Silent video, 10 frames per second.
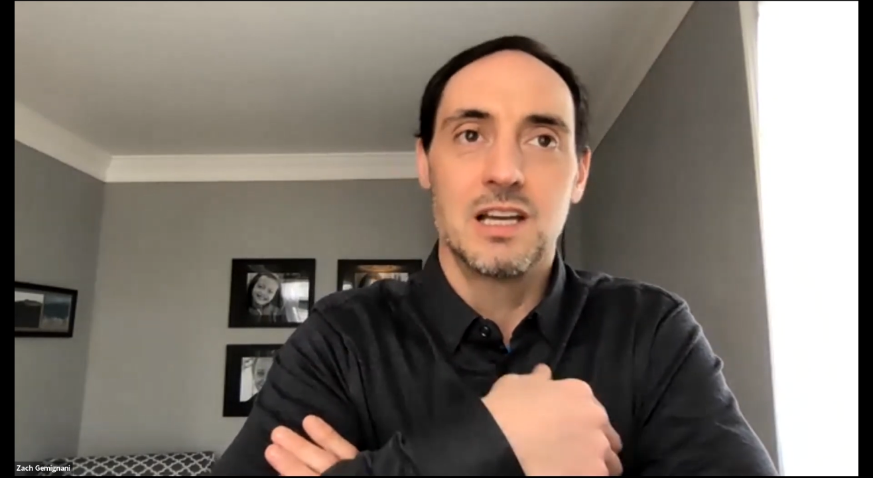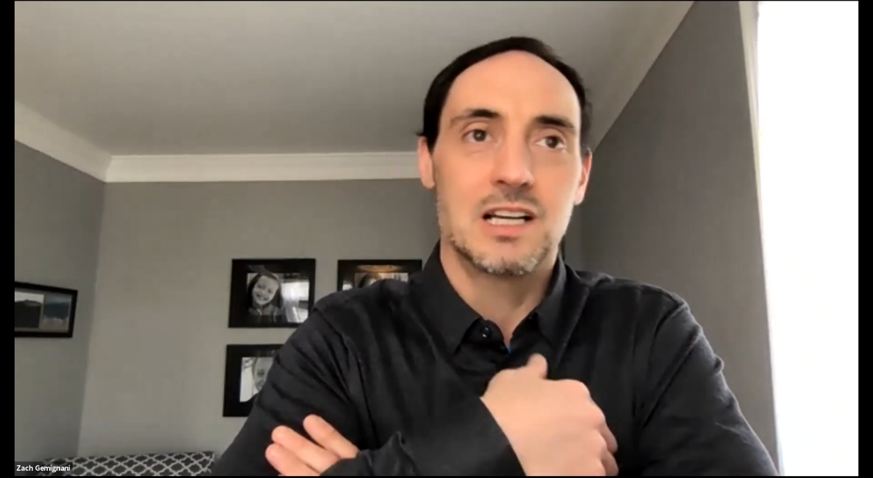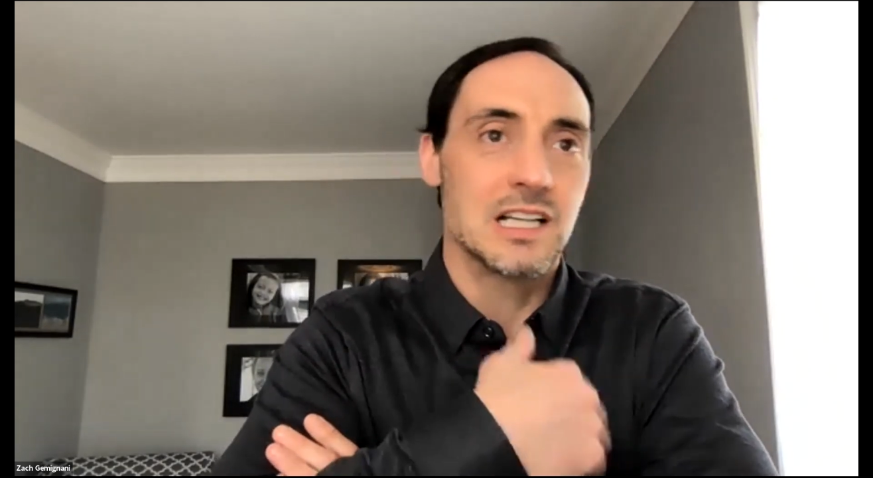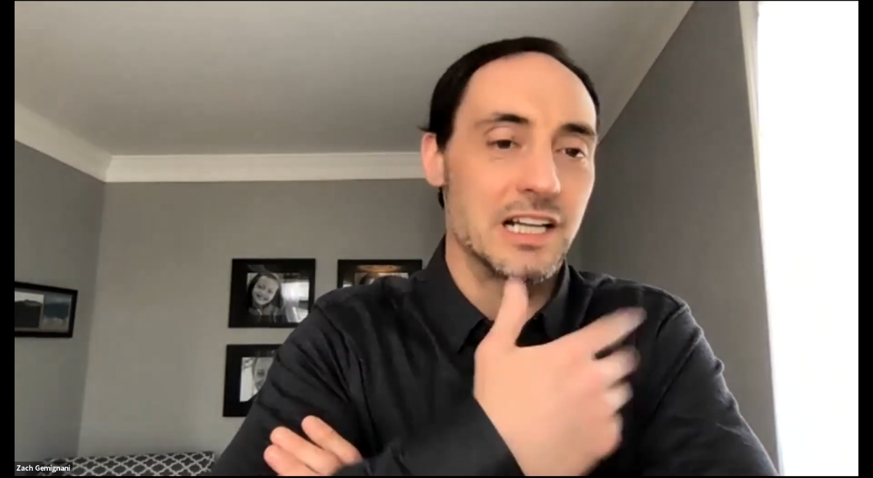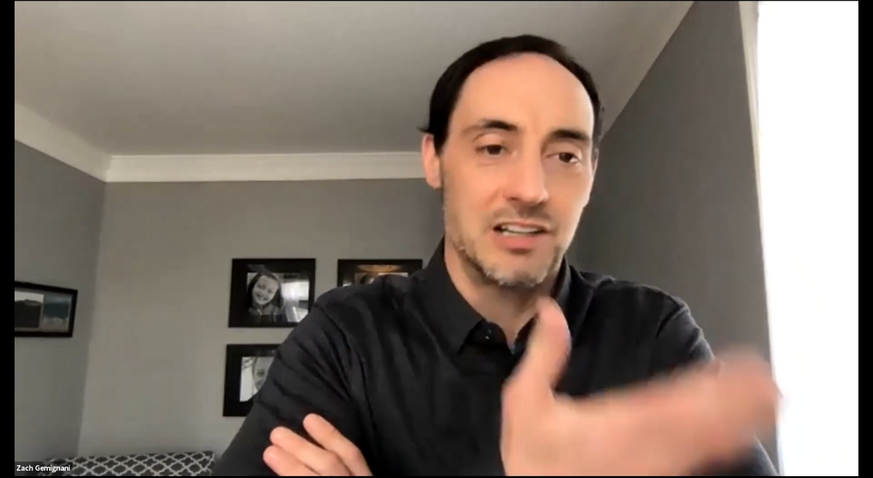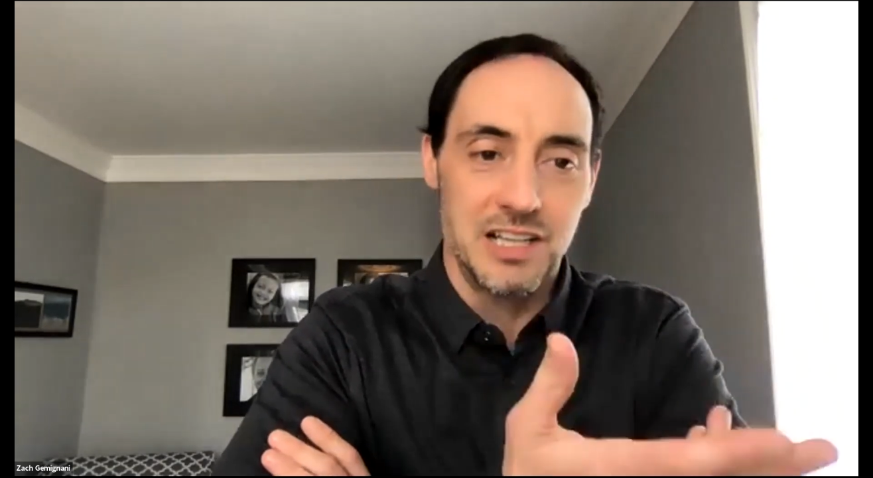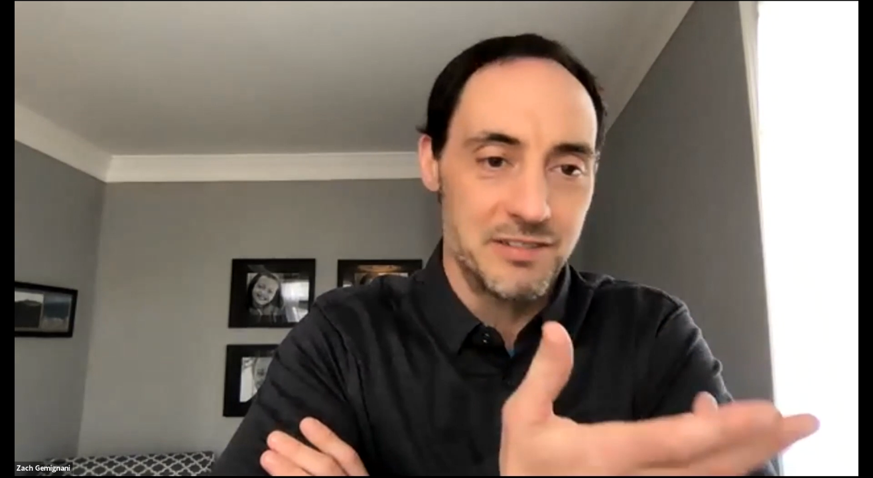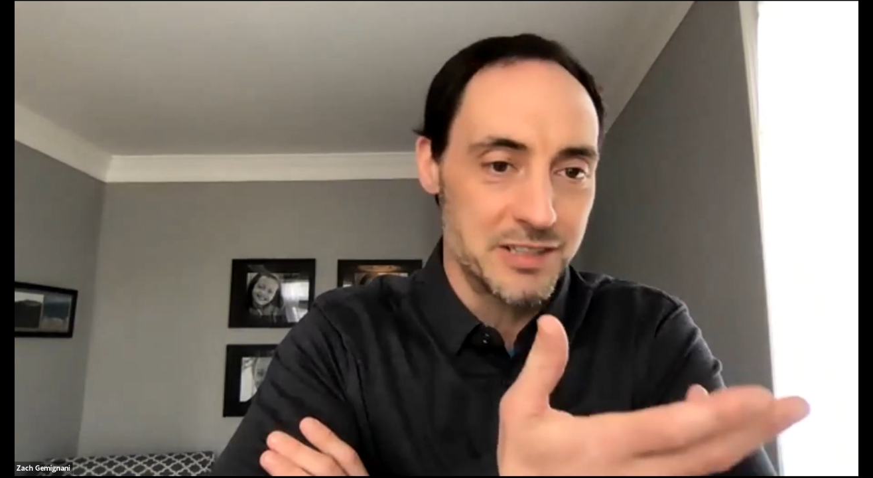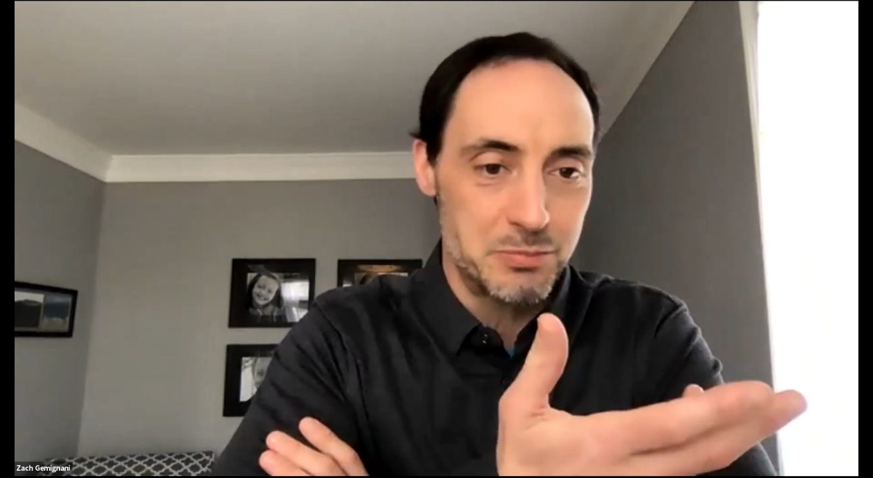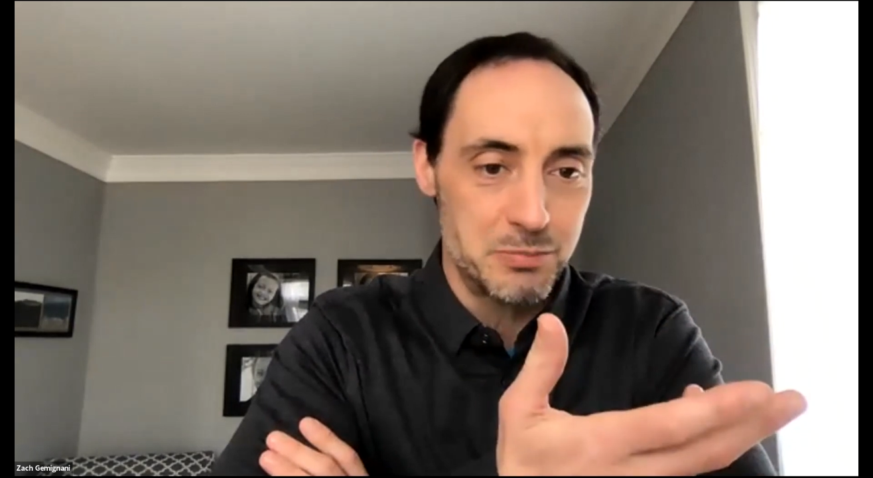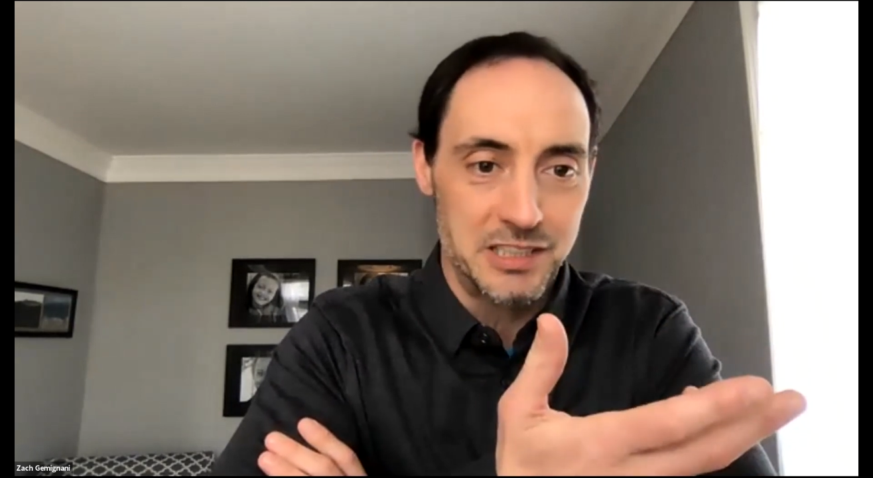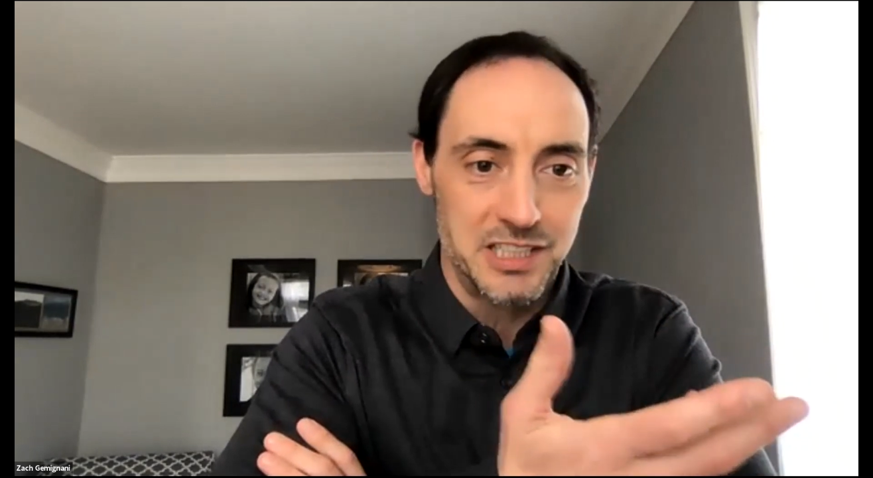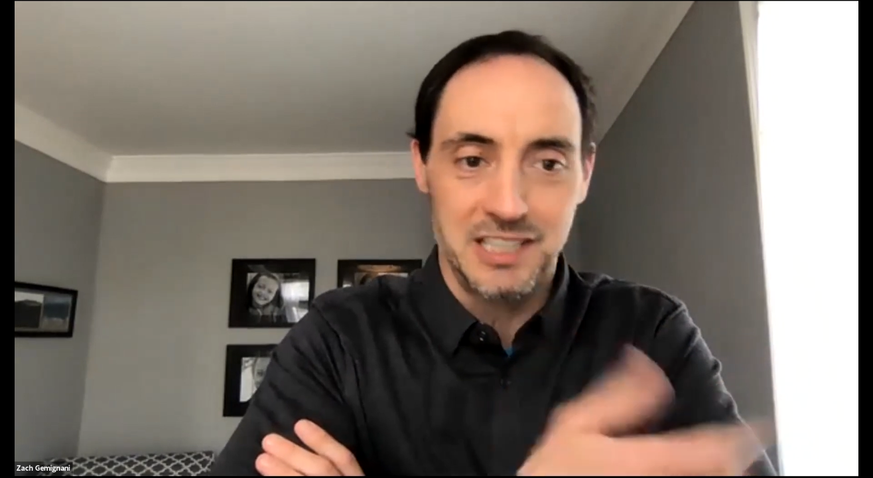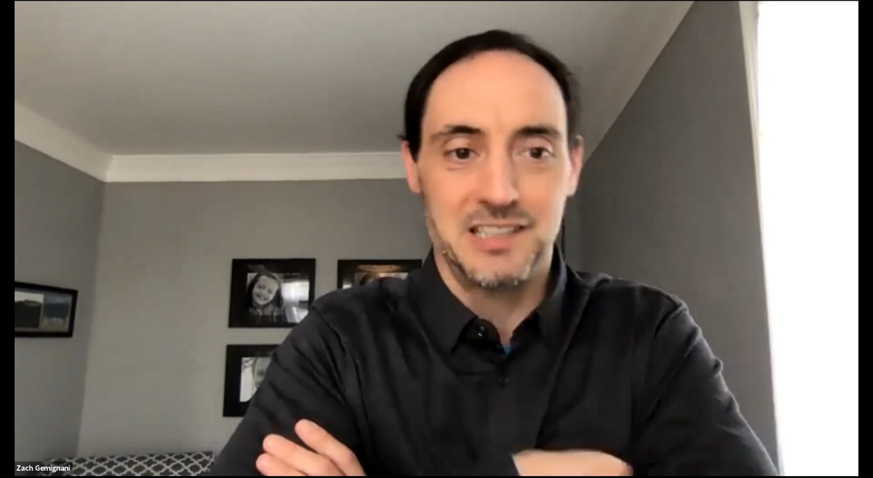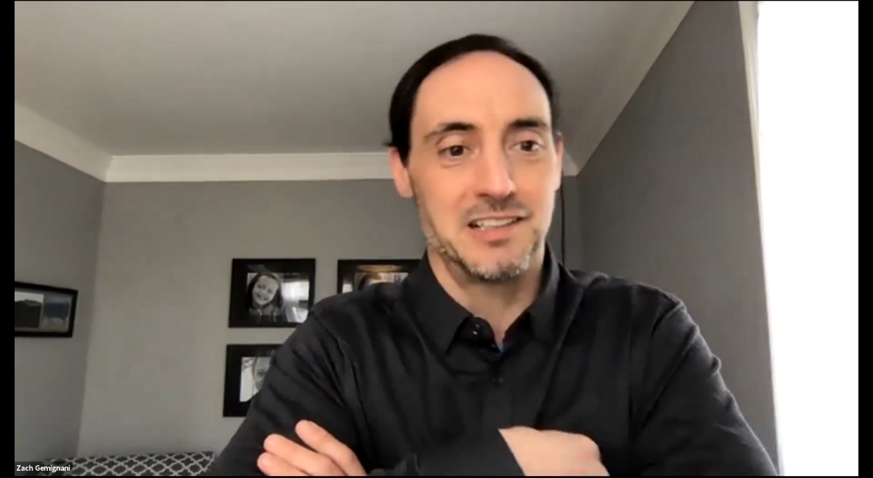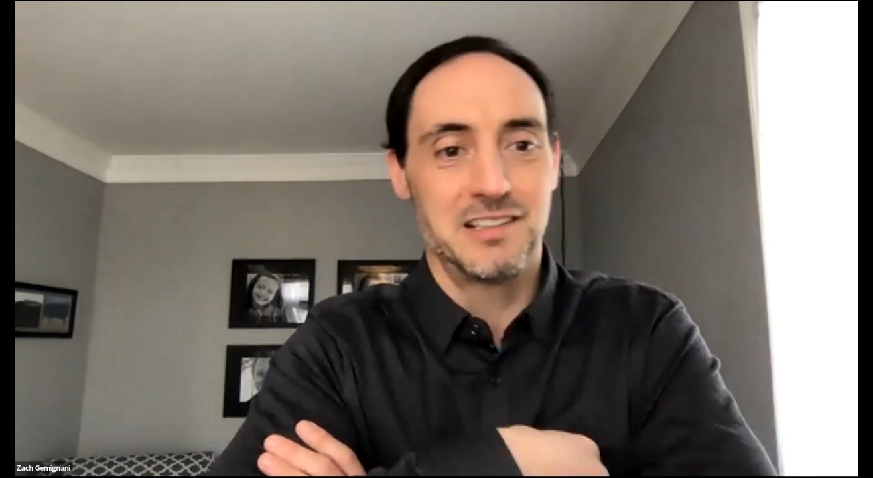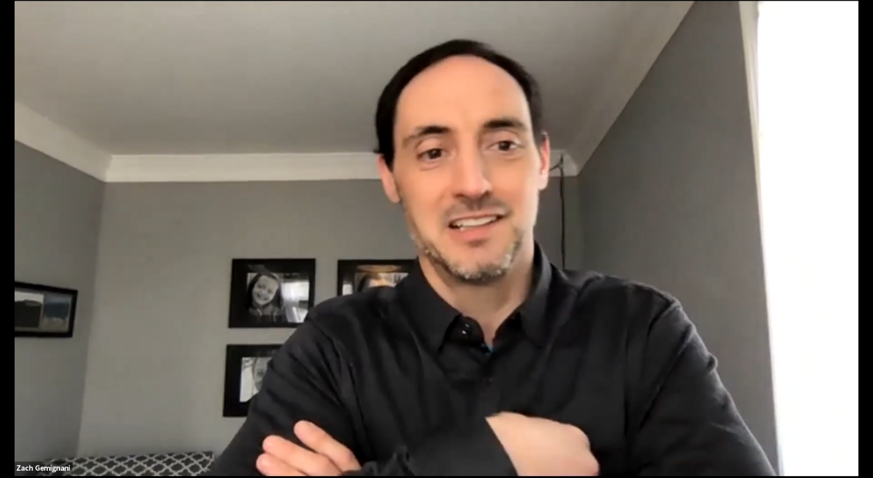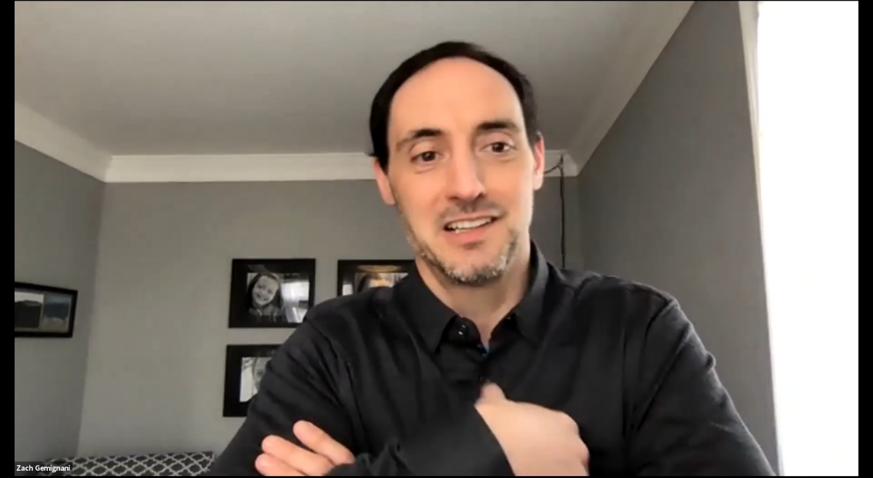clarity of expression,